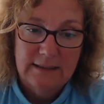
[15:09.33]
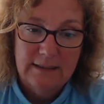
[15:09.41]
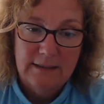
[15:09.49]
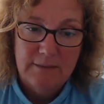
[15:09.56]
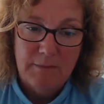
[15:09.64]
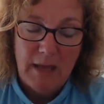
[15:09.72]

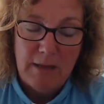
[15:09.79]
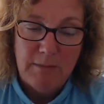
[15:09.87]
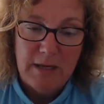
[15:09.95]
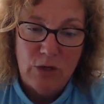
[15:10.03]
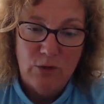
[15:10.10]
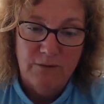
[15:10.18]
Maybe
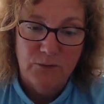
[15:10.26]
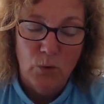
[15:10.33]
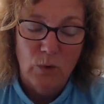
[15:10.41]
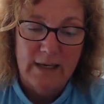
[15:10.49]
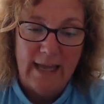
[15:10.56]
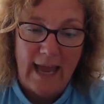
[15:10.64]
you've
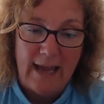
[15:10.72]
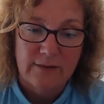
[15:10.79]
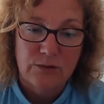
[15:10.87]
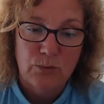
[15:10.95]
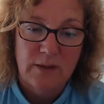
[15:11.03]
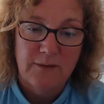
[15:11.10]
fallen out
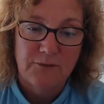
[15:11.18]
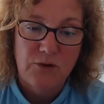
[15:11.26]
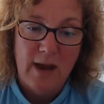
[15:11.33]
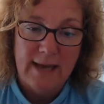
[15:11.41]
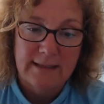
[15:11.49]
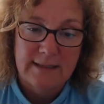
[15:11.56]
with a
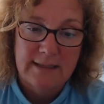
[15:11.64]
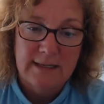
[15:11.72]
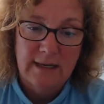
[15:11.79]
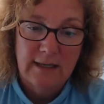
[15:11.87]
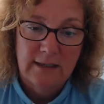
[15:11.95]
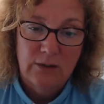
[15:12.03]
friend
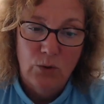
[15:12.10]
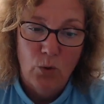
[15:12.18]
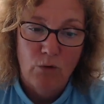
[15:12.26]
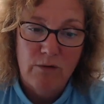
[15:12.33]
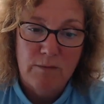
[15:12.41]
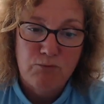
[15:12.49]

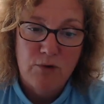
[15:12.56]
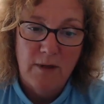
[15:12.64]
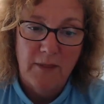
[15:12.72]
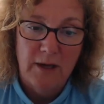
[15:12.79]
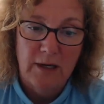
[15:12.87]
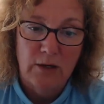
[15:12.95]
or a
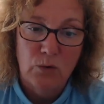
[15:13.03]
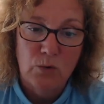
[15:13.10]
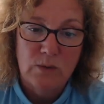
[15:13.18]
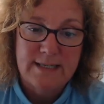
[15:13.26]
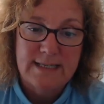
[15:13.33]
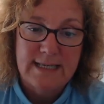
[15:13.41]
brother or
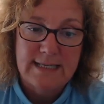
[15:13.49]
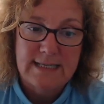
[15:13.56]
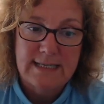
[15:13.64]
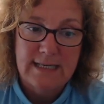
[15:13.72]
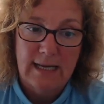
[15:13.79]
sister.